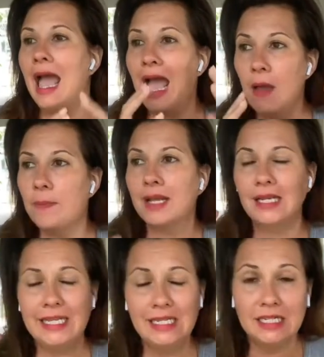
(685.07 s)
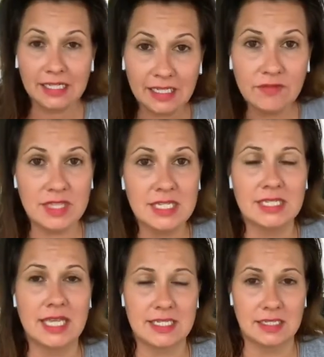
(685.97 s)
epically live this
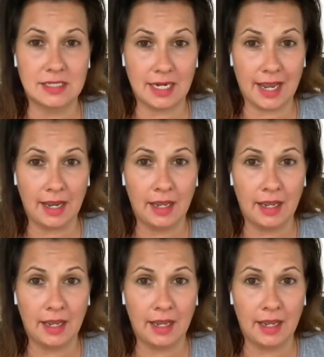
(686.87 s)
lesson today?